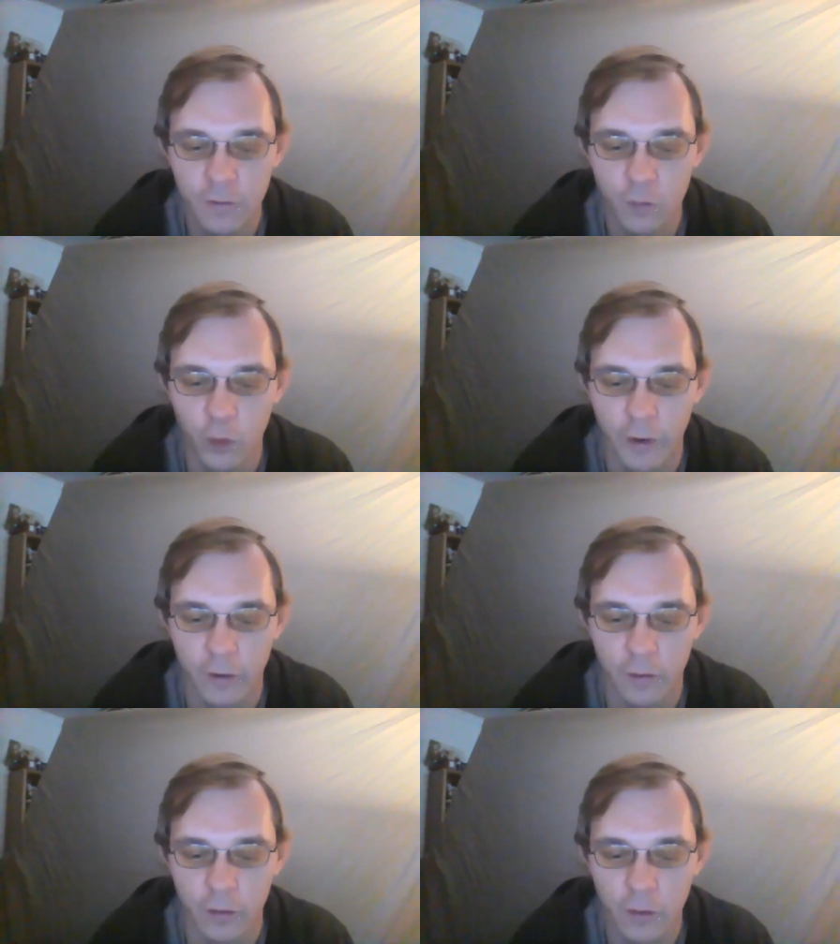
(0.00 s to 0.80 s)

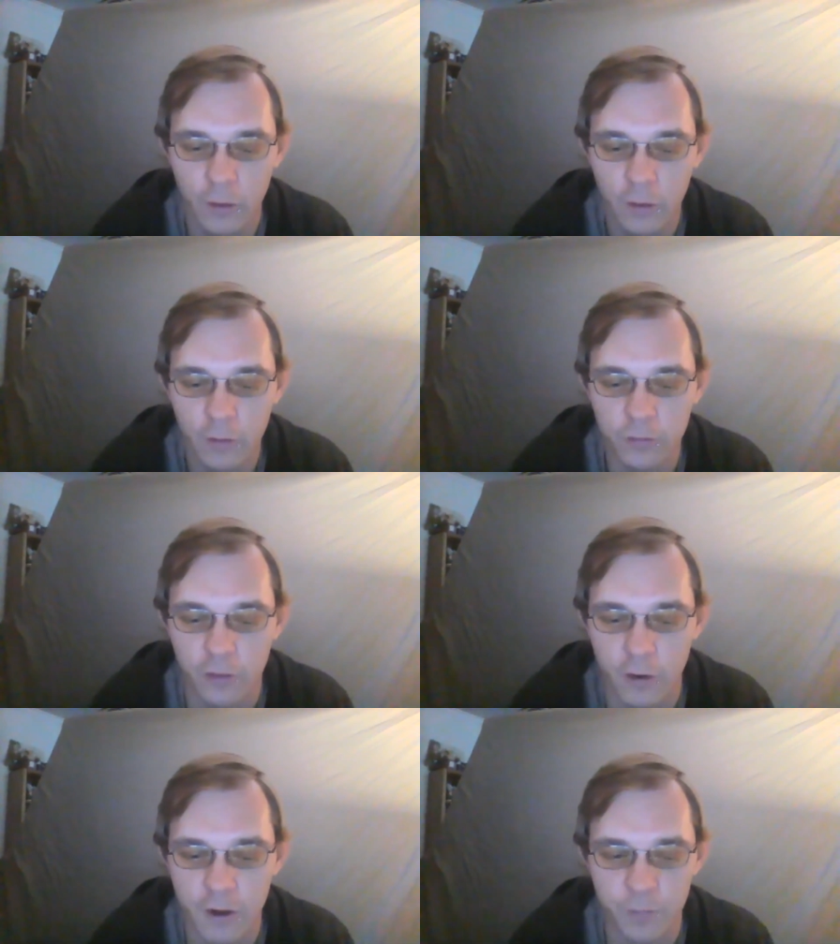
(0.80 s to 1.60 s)
where
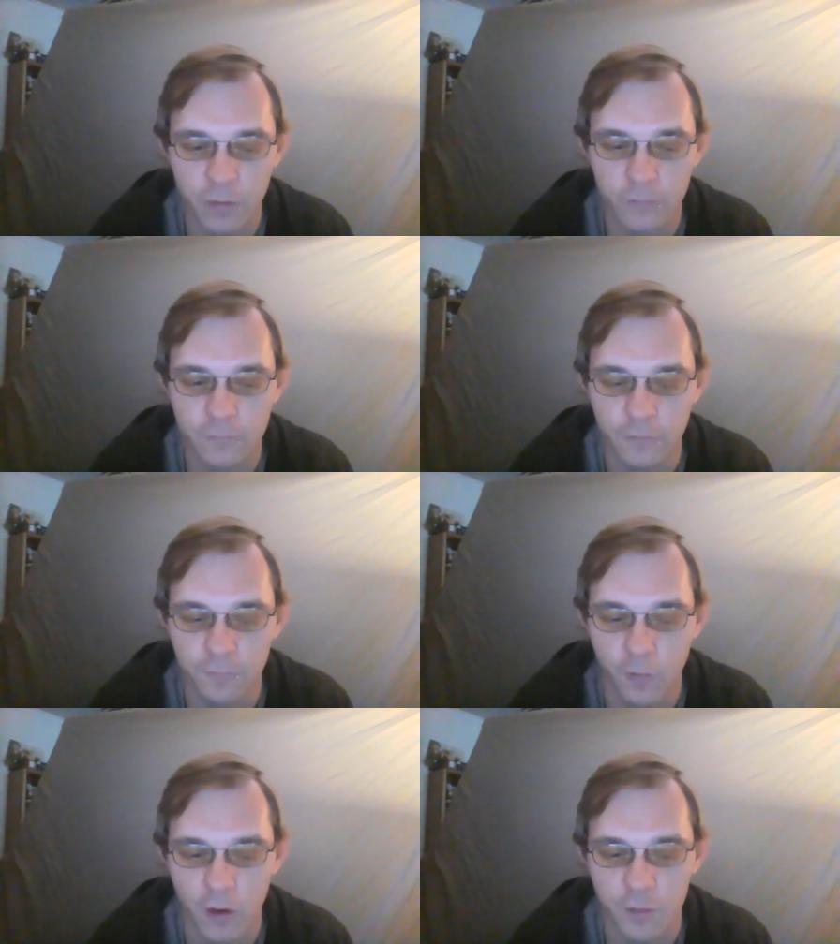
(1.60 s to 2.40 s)
30 to
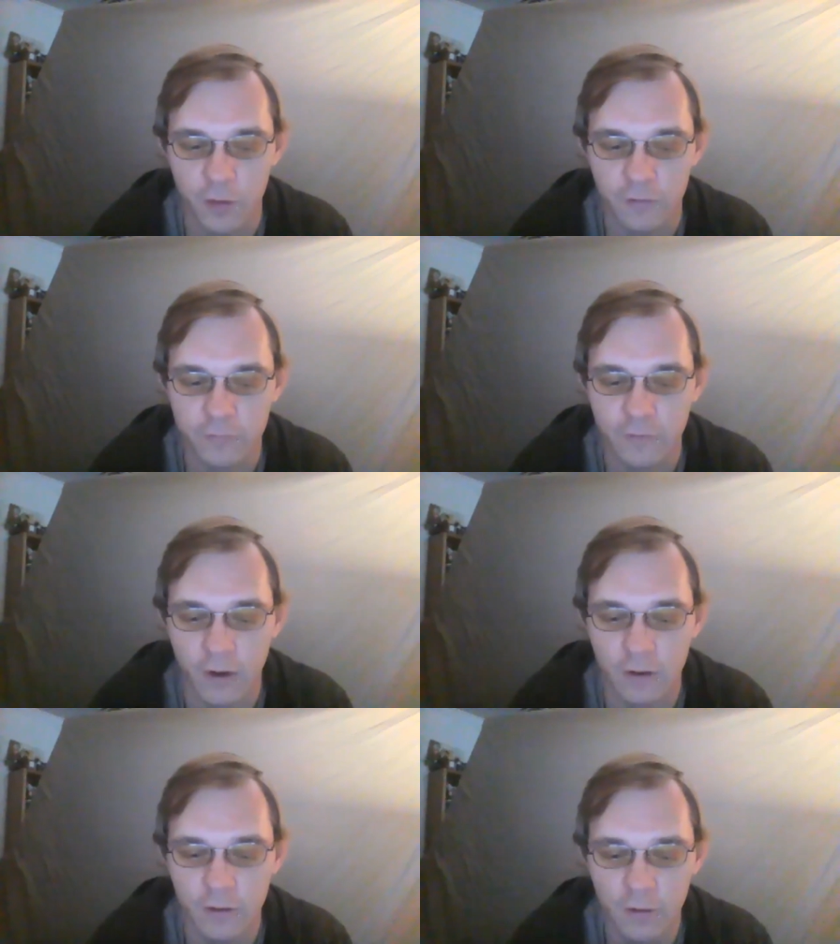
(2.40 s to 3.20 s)

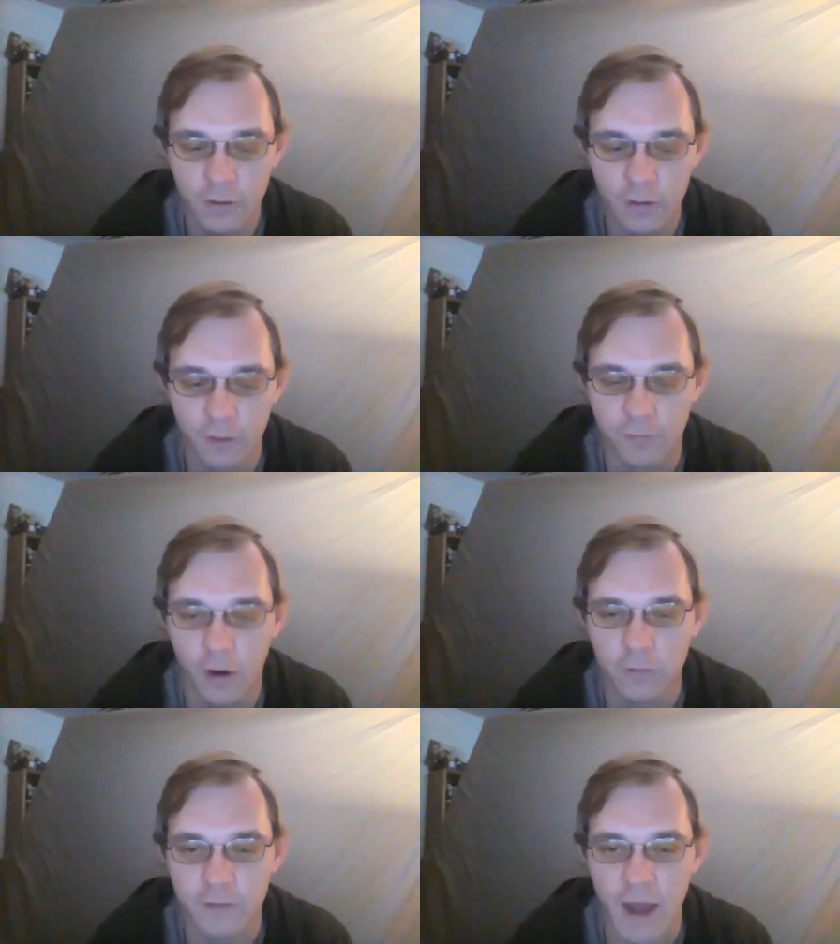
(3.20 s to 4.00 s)
40% of
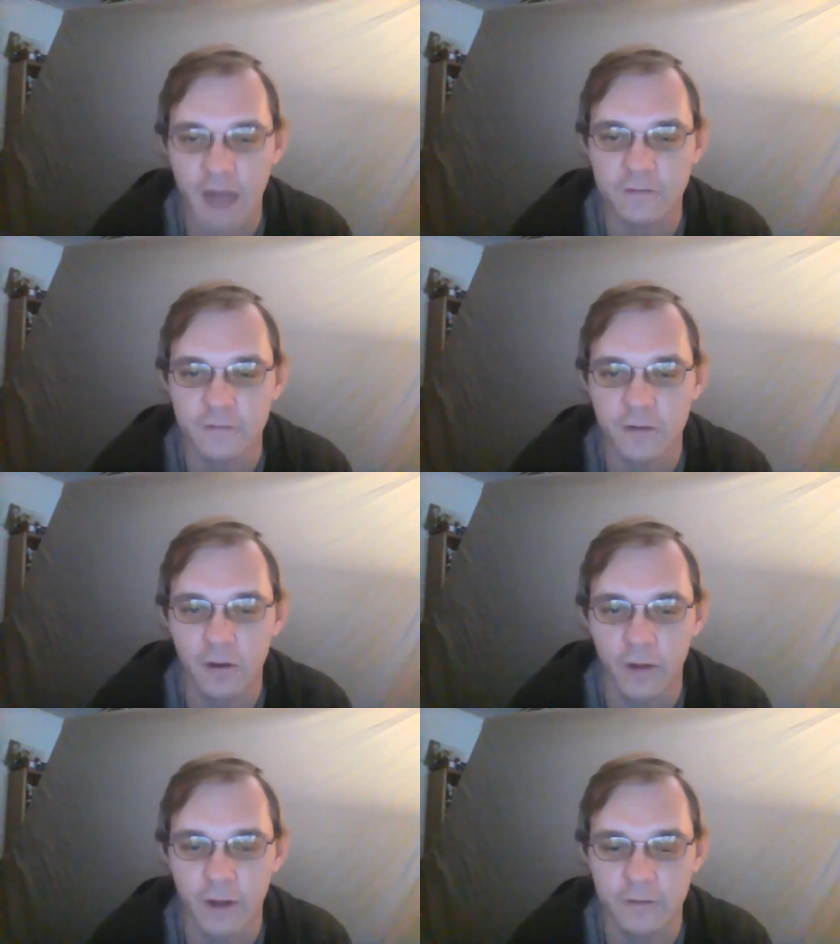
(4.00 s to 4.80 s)
all taxes
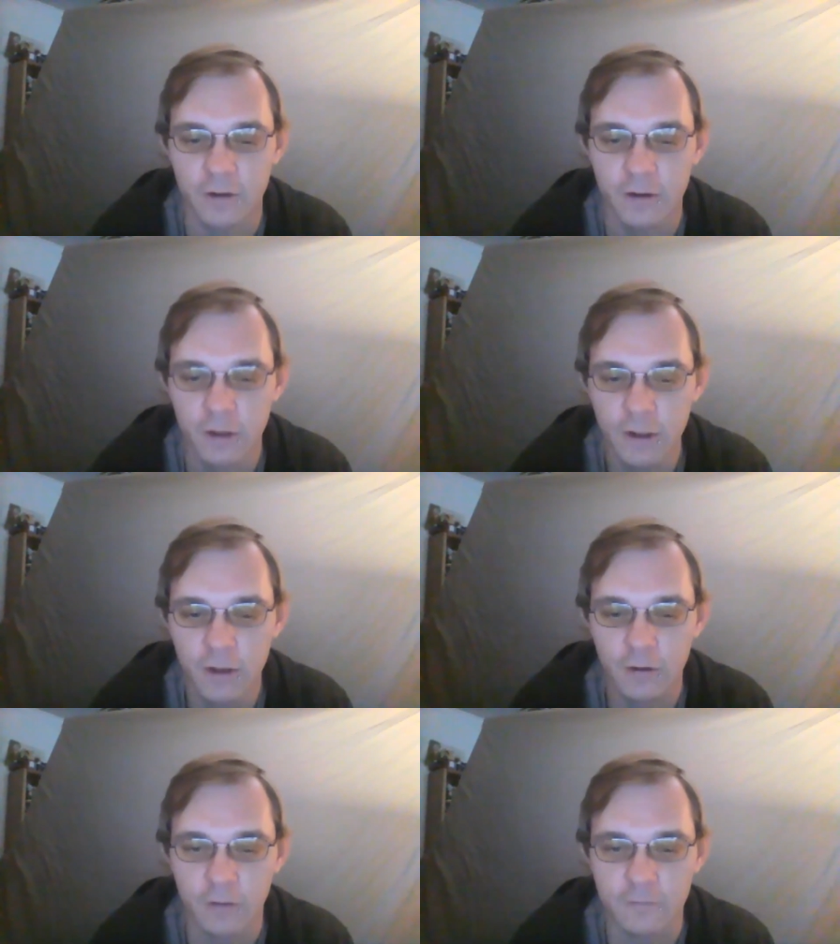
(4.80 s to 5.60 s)
collected
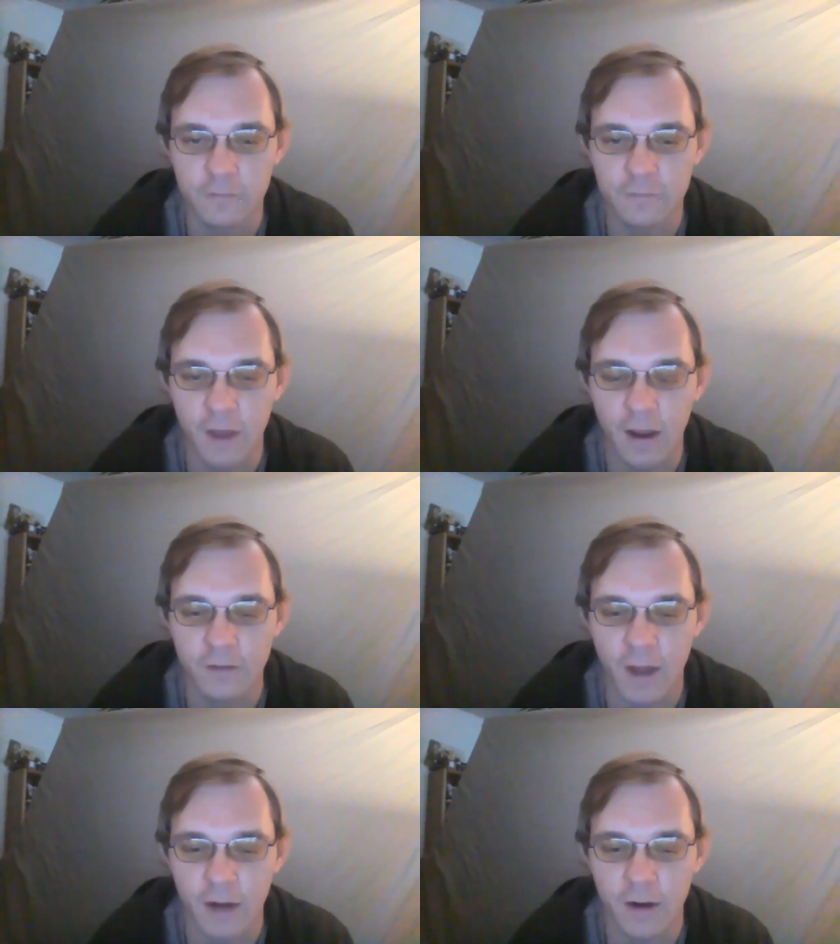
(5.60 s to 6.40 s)
get to stay
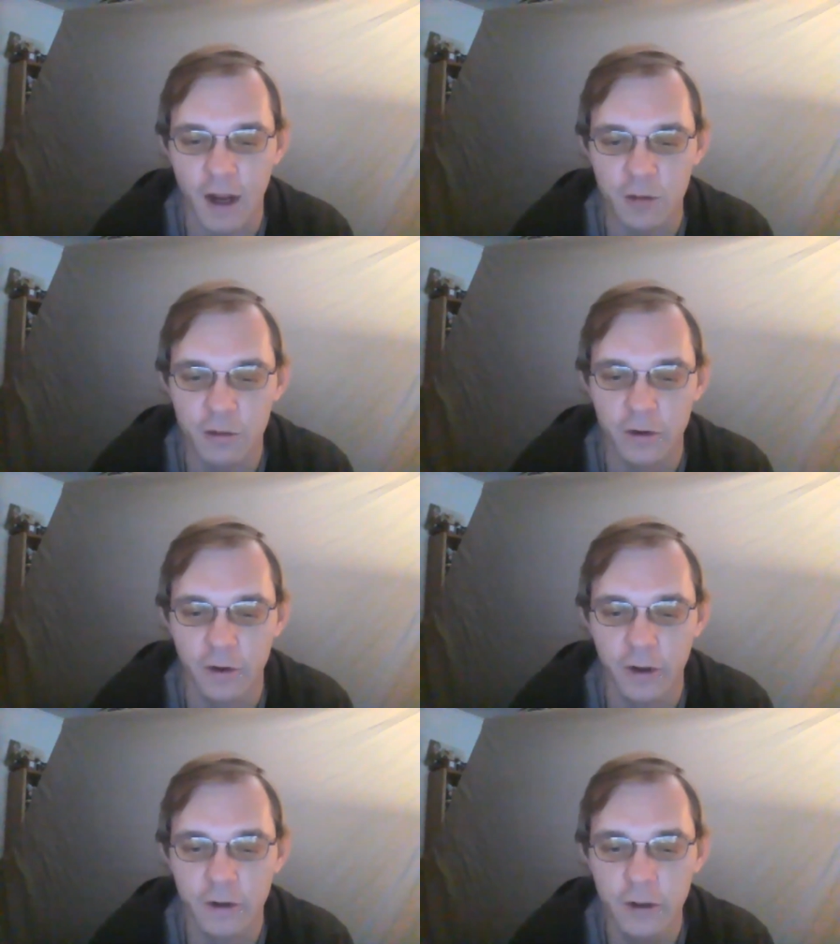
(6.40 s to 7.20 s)
in that neighborhood,